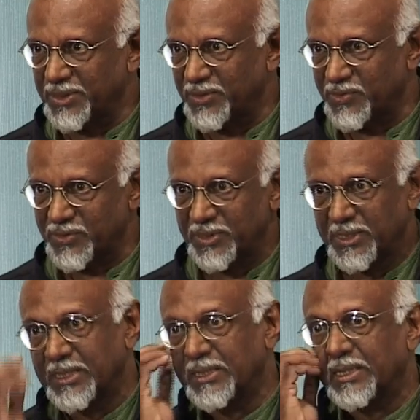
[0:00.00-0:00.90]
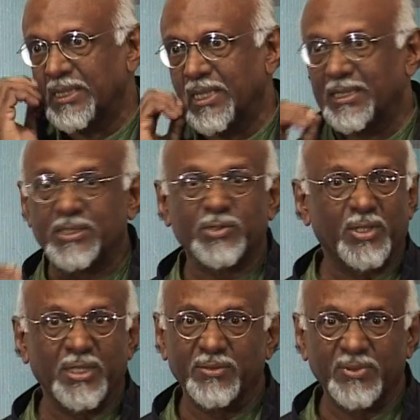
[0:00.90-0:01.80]
goes. And it's
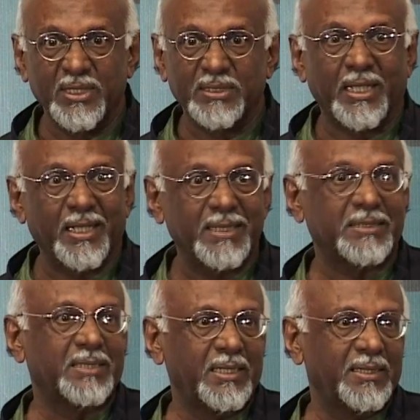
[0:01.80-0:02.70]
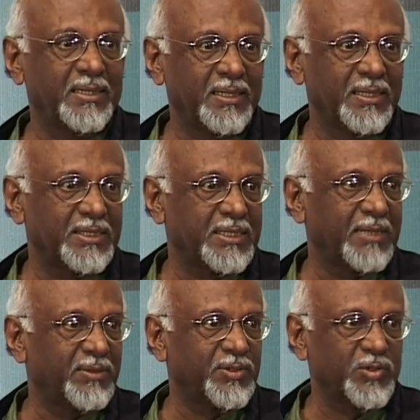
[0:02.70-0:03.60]
today the world's highest selling English
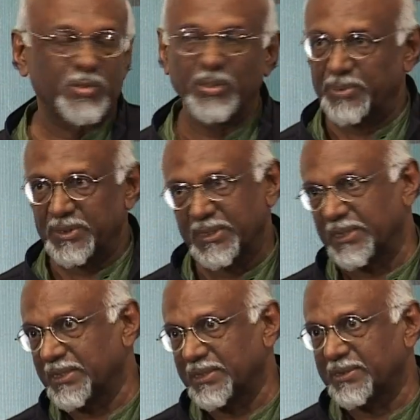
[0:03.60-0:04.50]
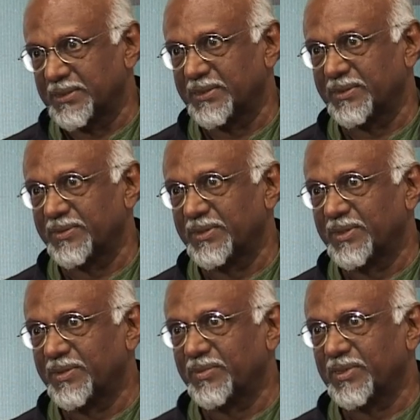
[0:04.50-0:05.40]
language newspaper. And
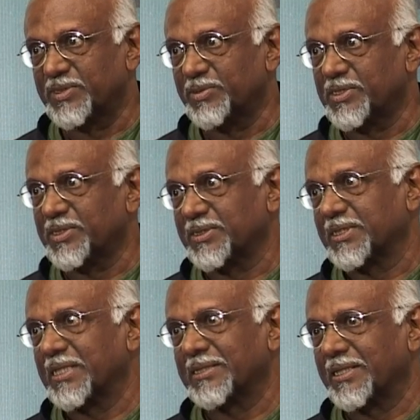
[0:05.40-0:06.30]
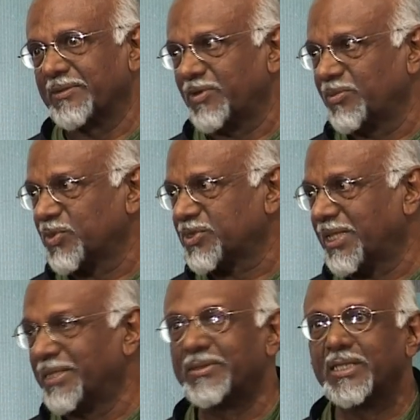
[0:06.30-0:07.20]
it's kind of almost
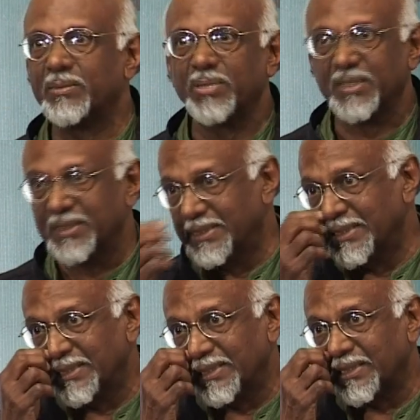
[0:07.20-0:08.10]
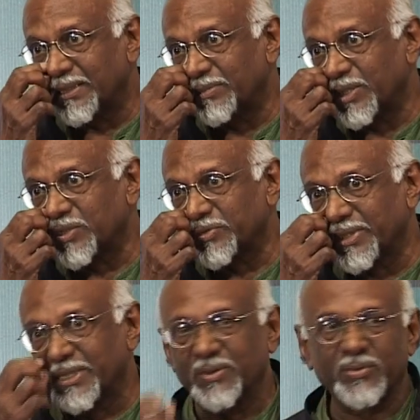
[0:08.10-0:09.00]
unreadable because of
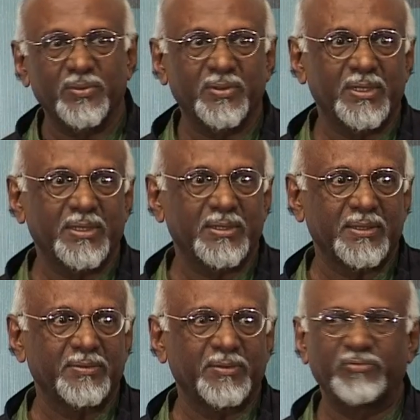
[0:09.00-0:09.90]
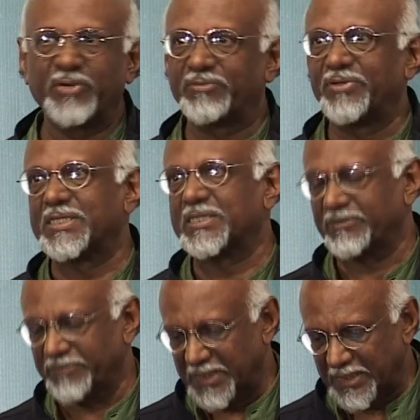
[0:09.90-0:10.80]
the, fluffy
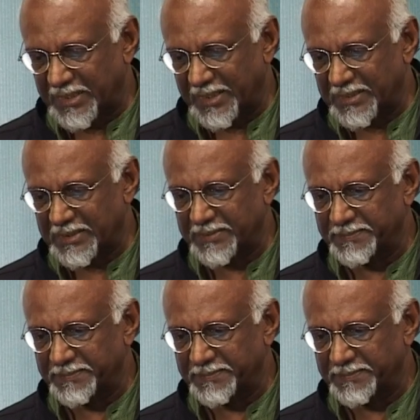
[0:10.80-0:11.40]
stuff that it carries.